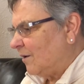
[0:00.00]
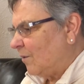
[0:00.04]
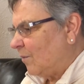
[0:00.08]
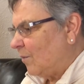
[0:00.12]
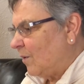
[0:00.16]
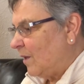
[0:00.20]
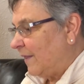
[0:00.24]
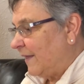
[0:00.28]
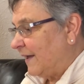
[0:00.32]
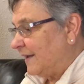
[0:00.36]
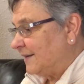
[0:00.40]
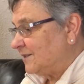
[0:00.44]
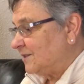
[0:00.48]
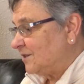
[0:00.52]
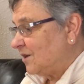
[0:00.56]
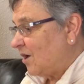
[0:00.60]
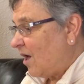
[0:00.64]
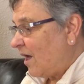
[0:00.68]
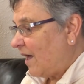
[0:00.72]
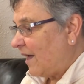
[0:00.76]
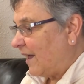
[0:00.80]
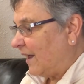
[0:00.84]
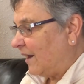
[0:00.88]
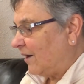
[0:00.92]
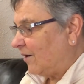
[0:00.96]
Well, I
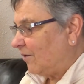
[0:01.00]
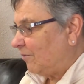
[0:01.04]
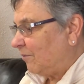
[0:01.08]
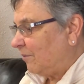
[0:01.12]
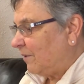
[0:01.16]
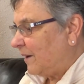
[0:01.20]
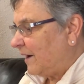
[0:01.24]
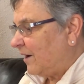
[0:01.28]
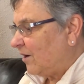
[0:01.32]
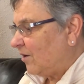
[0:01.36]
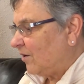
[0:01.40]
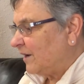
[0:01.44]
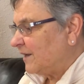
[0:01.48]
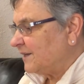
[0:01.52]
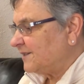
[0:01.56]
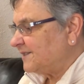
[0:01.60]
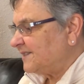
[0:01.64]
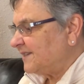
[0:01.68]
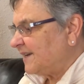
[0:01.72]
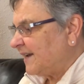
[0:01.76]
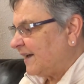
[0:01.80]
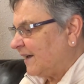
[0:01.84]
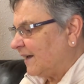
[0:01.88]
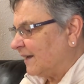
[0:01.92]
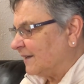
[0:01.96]
saw it right on his
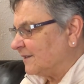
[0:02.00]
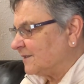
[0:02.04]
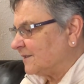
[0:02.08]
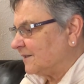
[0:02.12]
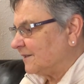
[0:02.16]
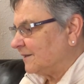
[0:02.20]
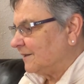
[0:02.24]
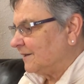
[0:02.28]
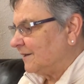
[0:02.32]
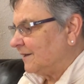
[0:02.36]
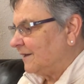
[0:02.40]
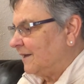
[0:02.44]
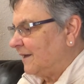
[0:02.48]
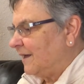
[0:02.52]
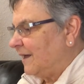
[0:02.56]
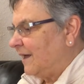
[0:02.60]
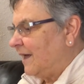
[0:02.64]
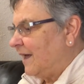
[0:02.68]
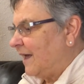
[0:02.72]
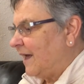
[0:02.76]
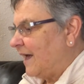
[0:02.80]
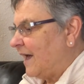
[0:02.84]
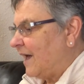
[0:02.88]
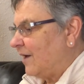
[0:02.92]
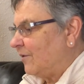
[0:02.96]
desk.
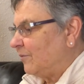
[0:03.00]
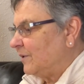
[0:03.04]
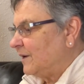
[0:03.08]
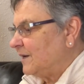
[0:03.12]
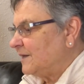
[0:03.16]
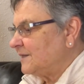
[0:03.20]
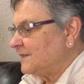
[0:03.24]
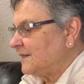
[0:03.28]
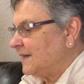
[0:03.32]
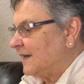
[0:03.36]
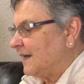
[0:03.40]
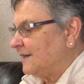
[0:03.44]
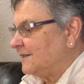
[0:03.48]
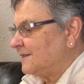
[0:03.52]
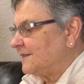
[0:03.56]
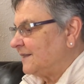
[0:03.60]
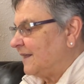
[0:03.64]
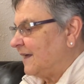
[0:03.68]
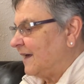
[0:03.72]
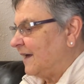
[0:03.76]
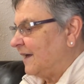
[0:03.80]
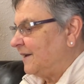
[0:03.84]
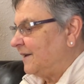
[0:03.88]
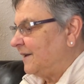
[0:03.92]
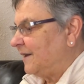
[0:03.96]
At recess
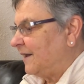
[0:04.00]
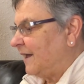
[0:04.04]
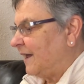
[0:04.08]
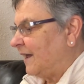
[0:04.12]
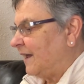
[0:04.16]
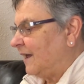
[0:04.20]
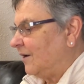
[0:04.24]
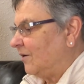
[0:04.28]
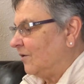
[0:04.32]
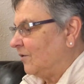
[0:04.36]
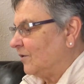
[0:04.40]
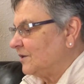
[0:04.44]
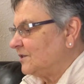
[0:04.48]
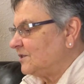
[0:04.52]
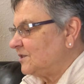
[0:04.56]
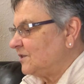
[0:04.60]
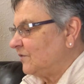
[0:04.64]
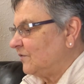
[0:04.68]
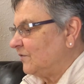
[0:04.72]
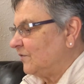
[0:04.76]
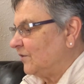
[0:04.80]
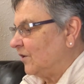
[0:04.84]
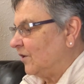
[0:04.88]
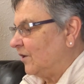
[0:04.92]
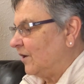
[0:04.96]
that day,
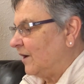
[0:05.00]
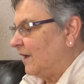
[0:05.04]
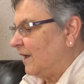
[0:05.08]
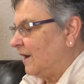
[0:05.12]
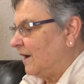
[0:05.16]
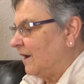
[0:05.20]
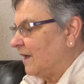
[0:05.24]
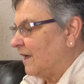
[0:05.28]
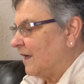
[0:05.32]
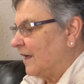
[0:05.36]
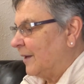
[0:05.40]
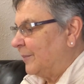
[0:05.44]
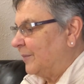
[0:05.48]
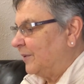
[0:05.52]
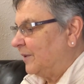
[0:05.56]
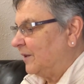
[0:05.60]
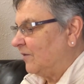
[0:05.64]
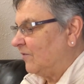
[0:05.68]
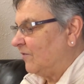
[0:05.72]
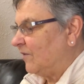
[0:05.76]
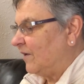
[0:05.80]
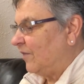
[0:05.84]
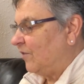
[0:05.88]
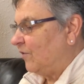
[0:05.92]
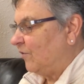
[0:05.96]
Christopher and a couple
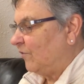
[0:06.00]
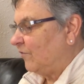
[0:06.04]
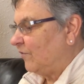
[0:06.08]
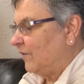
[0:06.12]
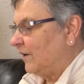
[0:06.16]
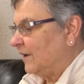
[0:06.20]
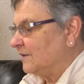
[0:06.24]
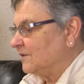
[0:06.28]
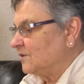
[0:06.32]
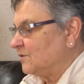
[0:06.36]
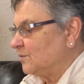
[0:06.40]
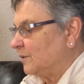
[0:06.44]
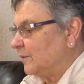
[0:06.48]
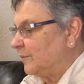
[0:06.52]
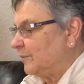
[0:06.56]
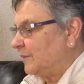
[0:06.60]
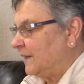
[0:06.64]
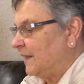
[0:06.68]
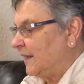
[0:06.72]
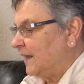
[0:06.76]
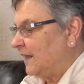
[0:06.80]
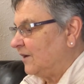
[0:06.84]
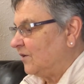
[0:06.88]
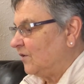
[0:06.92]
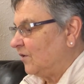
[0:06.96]
of other friends were
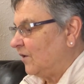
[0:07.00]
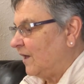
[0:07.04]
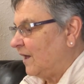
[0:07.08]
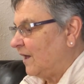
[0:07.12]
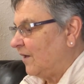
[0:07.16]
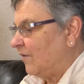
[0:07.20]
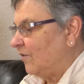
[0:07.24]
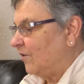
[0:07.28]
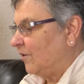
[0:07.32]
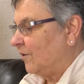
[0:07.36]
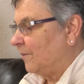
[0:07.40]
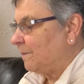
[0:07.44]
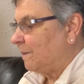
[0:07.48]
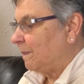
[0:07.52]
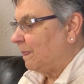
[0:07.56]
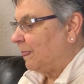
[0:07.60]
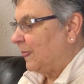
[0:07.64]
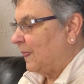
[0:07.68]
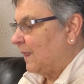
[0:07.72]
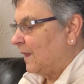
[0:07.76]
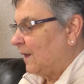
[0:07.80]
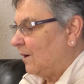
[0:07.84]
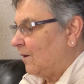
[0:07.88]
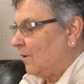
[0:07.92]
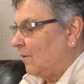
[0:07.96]
playing together
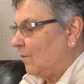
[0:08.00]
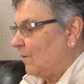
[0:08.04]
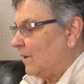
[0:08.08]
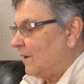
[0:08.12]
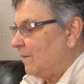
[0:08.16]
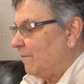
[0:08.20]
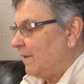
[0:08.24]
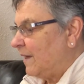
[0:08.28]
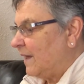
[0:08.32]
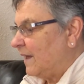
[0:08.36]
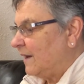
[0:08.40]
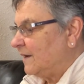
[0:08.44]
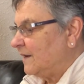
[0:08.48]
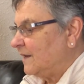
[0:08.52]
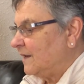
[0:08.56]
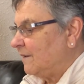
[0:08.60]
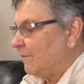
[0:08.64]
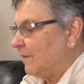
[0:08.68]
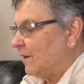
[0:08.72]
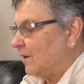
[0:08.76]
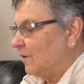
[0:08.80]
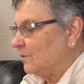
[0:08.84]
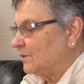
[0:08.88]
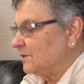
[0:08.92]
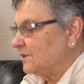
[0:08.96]
when Mandy
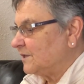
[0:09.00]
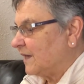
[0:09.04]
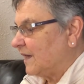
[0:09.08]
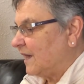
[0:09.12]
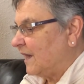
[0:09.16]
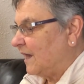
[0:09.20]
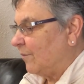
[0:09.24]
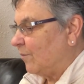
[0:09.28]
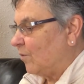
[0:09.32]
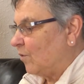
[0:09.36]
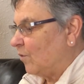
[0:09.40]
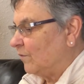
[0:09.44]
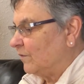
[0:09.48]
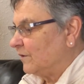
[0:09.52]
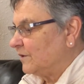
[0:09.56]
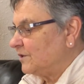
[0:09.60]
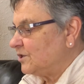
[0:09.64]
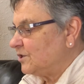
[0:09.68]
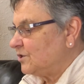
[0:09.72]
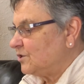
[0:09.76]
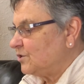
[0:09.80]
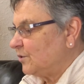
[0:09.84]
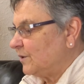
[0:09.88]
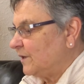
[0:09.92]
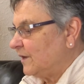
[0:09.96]
Mouse came over
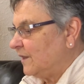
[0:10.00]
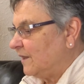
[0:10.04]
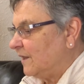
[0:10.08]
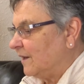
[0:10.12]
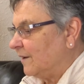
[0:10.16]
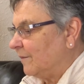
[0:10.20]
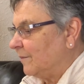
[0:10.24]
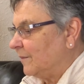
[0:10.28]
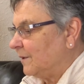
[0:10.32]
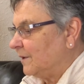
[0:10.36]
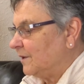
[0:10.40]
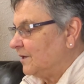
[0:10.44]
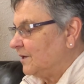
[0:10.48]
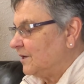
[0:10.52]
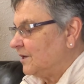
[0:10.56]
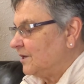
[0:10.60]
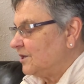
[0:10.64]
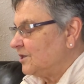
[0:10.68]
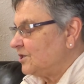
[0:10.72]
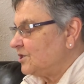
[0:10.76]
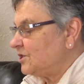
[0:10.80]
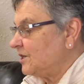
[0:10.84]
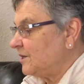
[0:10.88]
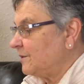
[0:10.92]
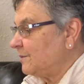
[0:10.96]
to join them.
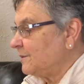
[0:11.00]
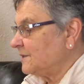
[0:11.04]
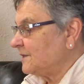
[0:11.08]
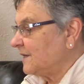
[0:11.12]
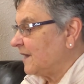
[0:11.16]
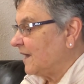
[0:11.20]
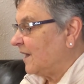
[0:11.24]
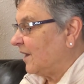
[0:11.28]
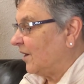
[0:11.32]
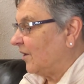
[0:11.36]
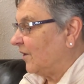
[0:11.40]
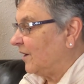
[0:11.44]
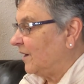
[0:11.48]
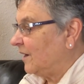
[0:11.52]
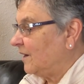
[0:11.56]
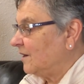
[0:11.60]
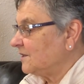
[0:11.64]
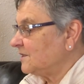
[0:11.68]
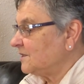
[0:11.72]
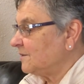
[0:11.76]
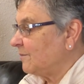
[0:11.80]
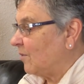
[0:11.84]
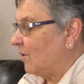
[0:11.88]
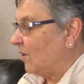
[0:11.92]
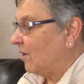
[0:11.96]
She was carrying a
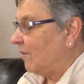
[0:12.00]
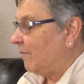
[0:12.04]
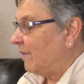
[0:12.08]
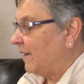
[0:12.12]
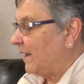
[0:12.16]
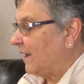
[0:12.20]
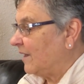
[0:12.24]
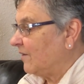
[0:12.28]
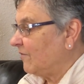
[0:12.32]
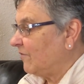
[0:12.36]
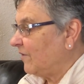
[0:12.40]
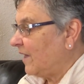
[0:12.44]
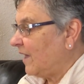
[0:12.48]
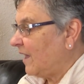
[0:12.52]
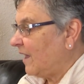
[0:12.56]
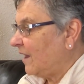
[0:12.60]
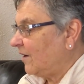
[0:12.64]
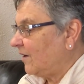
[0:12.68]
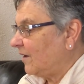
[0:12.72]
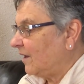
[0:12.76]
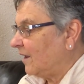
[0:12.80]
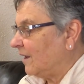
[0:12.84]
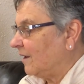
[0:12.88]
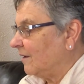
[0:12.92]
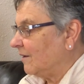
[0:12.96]
small bag of
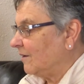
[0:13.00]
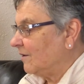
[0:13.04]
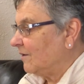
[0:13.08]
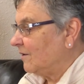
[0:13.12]
candy.